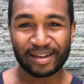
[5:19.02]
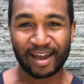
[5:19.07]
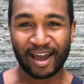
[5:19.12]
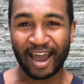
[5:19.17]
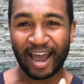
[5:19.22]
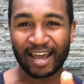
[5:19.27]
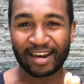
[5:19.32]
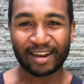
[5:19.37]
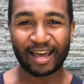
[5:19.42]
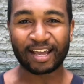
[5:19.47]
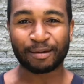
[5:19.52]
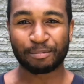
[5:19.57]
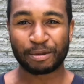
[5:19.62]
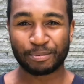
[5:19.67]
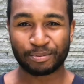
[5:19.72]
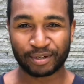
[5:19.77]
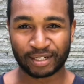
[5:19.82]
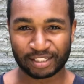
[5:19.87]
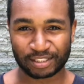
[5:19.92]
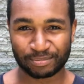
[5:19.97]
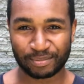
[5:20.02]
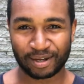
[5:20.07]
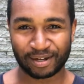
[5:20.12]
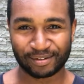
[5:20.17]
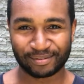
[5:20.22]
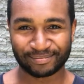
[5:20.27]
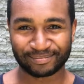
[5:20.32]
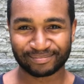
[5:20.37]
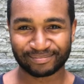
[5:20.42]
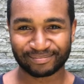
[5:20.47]
I like people that smile.
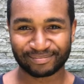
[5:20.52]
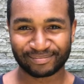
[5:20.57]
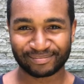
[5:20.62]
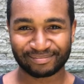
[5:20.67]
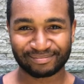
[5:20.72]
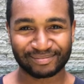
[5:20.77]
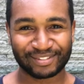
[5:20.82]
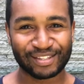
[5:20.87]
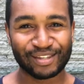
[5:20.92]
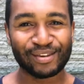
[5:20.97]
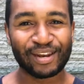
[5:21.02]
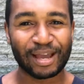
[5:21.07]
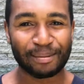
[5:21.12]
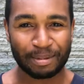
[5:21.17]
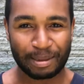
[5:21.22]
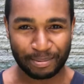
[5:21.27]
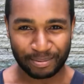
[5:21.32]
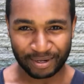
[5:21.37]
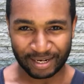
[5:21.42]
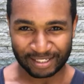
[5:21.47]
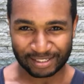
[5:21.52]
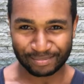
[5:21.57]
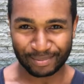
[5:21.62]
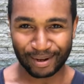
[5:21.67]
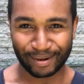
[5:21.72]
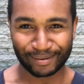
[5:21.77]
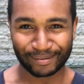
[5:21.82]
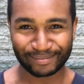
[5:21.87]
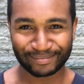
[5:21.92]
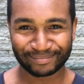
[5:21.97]
You like people that
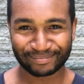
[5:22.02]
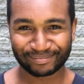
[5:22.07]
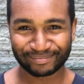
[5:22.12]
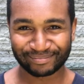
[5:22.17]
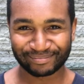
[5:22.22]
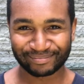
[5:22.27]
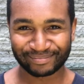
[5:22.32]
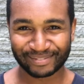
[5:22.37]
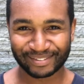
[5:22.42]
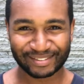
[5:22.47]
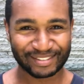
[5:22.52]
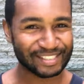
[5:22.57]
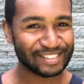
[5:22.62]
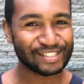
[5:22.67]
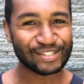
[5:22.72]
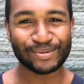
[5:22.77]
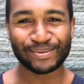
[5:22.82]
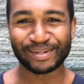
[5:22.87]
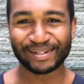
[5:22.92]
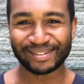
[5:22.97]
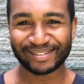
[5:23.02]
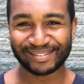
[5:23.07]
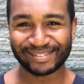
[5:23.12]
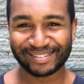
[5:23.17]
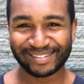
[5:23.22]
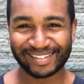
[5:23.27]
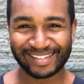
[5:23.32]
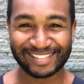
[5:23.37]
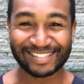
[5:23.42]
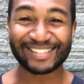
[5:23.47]
smile. Just do it.
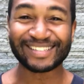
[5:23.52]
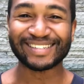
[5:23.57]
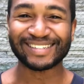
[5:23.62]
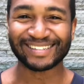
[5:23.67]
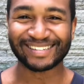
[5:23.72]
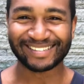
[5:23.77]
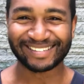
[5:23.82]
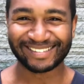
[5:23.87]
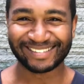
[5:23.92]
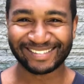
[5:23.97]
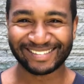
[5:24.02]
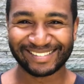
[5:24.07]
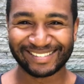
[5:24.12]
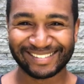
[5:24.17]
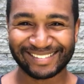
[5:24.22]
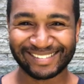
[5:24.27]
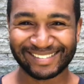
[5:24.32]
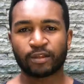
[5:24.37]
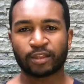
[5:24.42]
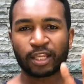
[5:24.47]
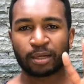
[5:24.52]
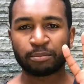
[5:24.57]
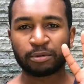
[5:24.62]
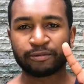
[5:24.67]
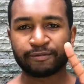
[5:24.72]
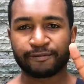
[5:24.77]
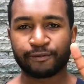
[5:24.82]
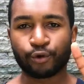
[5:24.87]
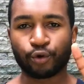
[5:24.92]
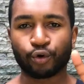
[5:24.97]
It's good. Number
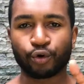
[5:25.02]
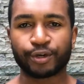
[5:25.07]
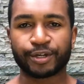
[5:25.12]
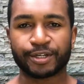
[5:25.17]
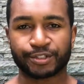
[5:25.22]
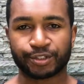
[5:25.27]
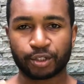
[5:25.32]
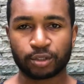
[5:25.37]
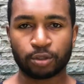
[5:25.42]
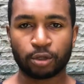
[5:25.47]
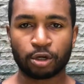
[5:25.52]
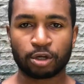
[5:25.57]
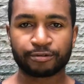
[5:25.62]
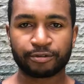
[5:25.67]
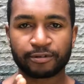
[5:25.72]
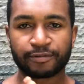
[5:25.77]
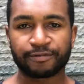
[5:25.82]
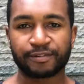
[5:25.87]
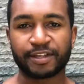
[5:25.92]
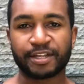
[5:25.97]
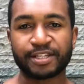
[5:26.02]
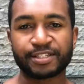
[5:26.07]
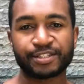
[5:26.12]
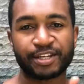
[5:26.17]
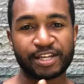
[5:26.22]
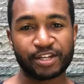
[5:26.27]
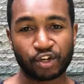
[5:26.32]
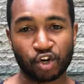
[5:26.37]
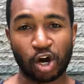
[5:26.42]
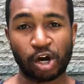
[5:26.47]
4 is to look for things
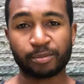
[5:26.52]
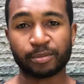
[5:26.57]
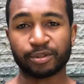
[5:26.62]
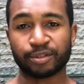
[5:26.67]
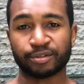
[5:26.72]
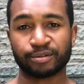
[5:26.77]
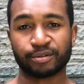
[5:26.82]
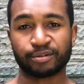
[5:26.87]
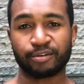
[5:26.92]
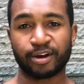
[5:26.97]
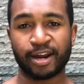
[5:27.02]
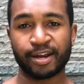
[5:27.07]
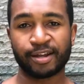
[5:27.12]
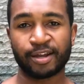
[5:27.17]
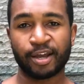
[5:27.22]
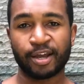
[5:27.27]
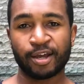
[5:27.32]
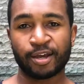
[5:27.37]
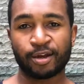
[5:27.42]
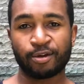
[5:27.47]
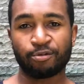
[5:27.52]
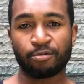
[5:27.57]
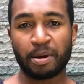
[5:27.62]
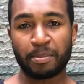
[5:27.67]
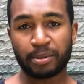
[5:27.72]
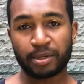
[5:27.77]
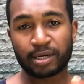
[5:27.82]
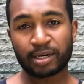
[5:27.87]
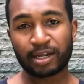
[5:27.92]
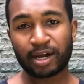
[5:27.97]
in common, all right?
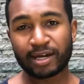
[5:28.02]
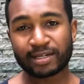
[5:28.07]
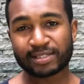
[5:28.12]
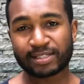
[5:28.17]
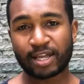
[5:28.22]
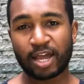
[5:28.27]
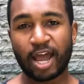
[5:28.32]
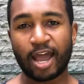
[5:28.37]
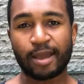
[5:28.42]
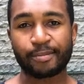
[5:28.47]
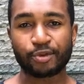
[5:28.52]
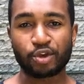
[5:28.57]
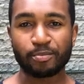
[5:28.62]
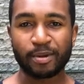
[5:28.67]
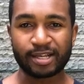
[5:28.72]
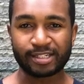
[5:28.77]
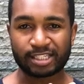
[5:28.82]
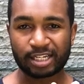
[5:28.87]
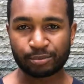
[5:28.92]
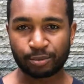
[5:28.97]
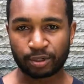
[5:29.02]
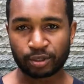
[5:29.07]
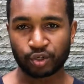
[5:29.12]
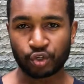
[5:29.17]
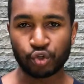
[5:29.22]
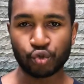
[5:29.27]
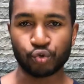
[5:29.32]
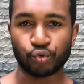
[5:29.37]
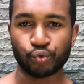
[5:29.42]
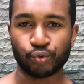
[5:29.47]
Remember the last time you met someone
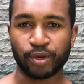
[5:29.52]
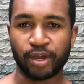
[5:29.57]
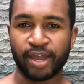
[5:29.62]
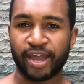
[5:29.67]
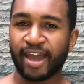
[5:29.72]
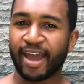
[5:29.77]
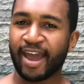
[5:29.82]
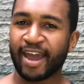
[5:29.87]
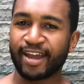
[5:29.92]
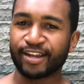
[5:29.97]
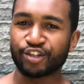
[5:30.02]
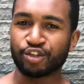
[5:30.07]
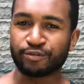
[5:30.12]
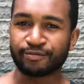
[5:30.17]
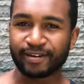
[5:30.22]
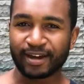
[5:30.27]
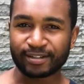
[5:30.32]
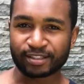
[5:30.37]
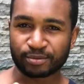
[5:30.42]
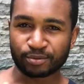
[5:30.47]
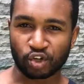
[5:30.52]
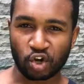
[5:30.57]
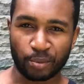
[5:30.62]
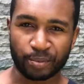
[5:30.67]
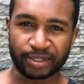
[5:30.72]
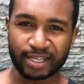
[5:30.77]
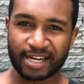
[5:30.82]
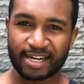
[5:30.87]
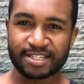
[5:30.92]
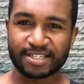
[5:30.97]
new and you found some
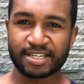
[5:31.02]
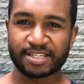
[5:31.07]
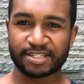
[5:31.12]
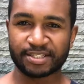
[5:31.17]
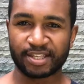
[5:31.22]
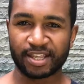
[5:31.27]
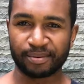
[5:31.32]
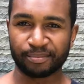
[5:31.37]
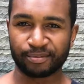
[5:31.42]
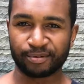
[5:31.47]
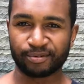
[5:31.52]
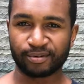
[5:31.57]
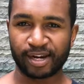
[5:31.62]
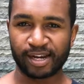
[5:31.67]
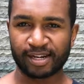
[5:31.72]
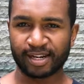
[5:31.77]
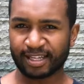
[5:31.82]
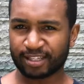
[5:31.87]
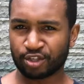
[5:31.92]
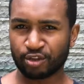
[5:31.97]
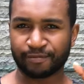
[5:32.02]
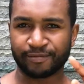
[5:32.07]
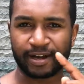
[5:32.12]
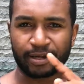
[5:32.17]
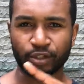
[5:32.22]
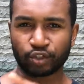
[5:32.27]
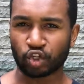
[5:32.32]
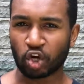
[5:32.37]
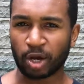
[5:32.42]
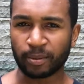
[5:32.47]
commonalities in them, right? Like you
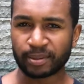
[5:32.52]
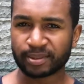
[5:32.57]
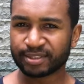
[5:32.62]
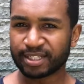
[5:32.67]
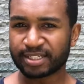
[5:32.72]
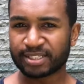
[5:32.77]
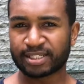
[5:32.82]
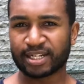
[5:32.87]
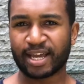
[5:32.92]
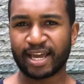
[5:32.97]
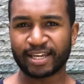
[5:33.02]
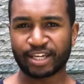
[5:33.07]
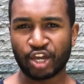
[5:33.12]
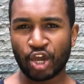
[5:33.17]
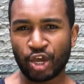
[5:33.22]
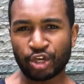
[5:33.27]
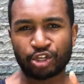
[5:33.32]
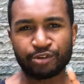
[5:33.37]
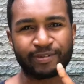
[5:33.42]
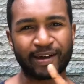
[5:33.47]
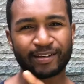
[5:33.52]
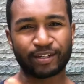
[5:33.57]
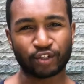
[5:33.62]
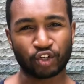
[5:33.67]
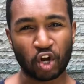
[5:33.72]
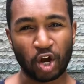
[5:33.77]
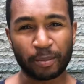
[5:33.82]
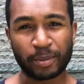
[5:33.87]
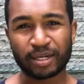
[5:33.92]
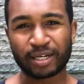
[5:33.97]
found a common dislike, you found a
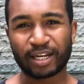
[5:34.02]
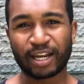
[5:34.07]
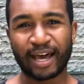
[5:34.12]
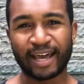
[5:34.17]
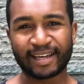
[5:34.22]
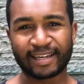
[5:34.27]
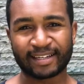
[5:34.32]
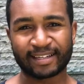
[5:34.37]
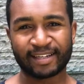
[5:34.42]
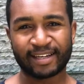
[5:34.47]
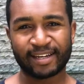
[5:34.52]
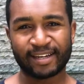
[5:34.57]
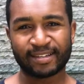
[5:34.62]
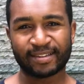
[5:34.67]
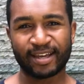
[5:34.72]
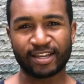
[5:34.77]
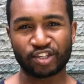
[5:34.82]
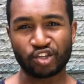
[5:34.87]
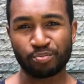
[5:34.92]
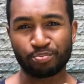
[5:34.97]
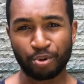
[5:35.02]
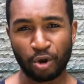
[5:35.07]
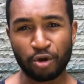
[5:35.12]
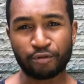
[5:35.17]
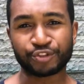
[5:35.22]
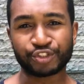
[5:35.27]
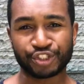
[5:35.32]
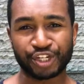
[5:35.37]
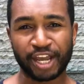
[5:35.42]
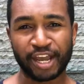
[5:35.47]
common like that you both
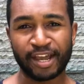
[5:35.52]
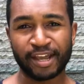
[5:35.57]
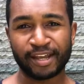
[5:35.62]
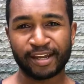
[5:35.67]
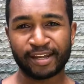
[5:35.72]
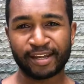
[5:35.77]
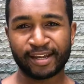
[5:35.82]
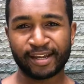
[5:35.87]
share,